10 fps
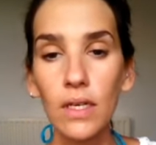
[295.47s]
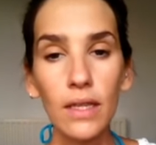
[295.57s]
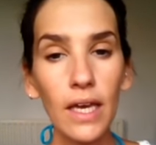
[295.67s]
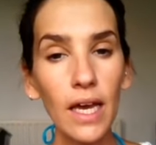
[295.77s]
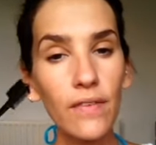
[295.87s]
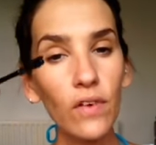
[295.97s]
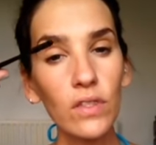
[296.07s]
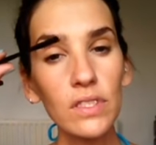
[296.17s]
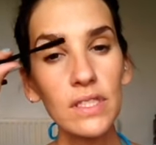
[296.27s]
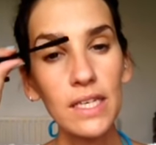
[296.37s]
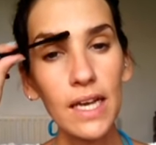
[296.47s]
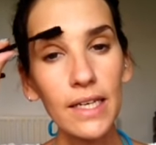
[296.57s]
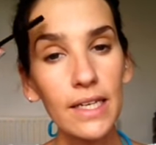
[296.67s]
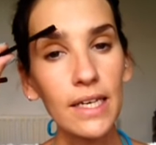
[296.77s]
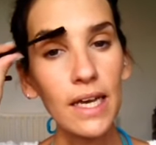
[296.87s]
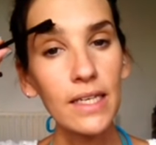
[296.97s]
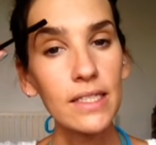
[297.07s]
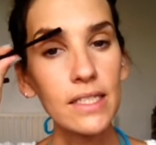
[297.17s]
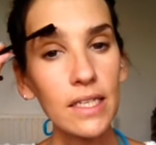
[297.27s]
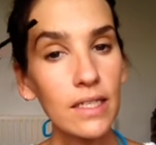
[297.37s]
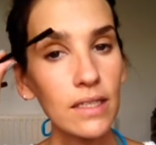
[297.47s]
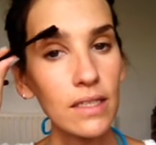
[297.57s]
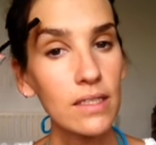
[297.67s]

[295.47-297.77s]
They have gone slightly lighter in the